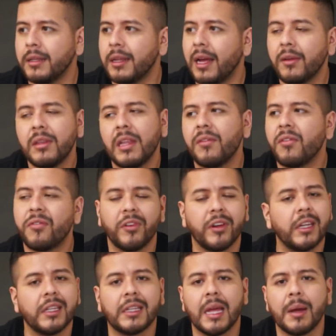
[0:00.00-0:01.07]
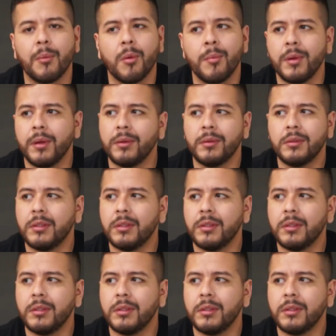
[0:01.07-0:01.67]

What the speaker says: I'll never forget that moment.